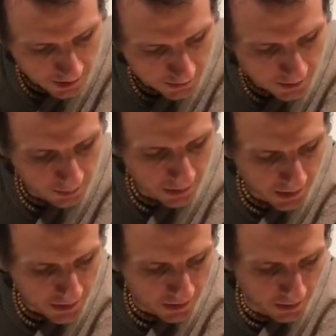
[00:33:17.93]
their
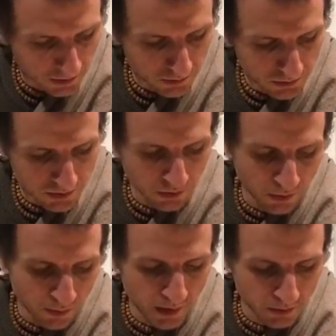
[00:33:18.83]
pleasure knows
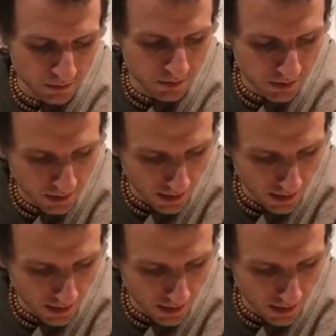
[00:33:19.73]
no bounds,